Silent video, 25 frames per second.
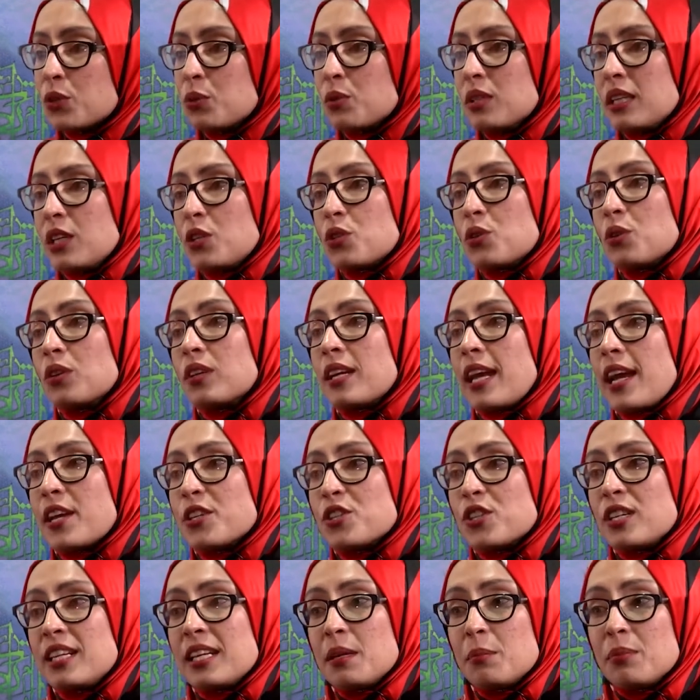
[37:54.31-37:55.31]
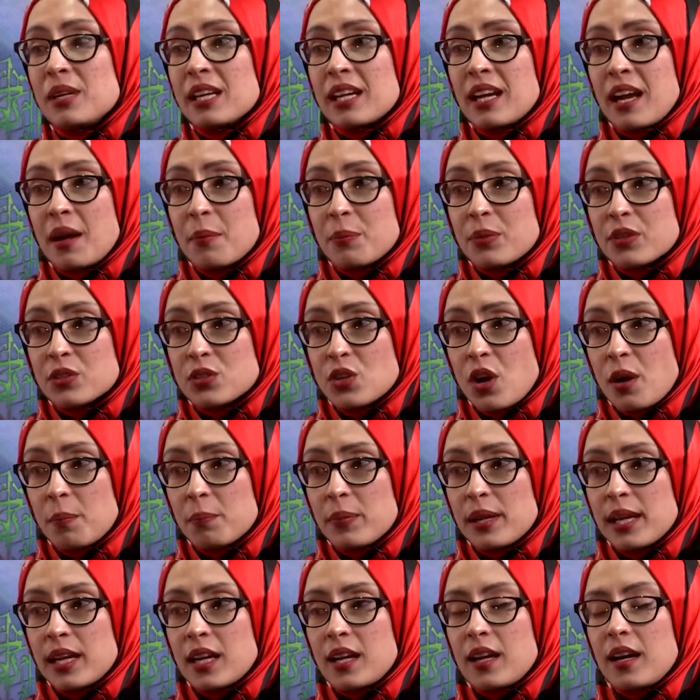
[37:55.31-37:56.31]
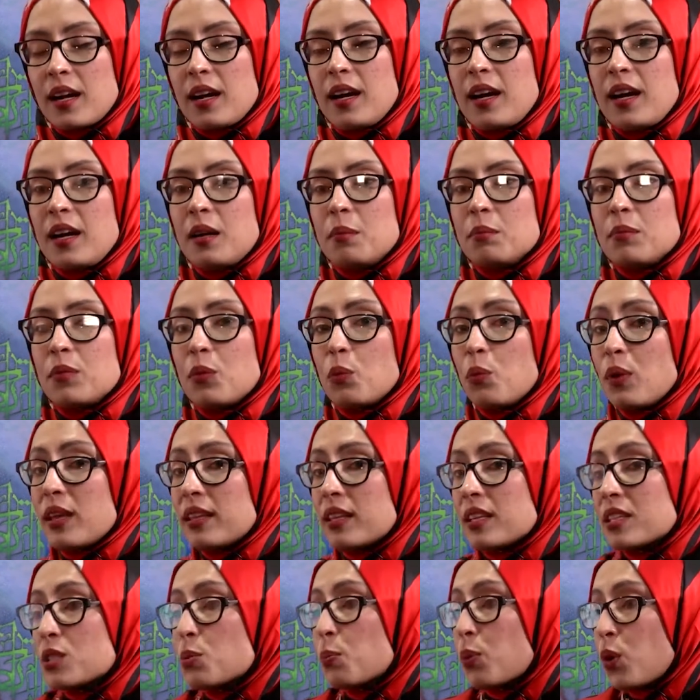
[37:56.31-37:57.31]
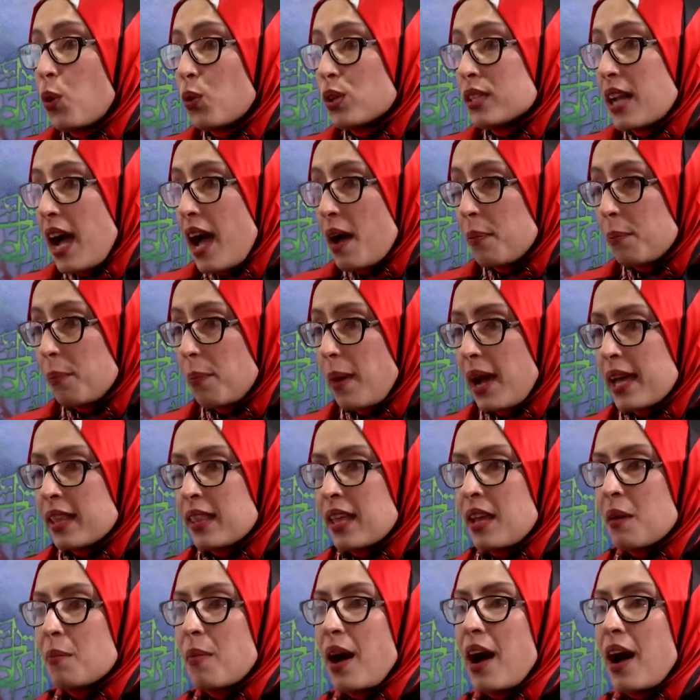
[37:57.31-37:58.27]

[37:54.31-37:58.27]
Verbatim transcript: You need to gradually bring up the topic, um, whether it's brought up by them.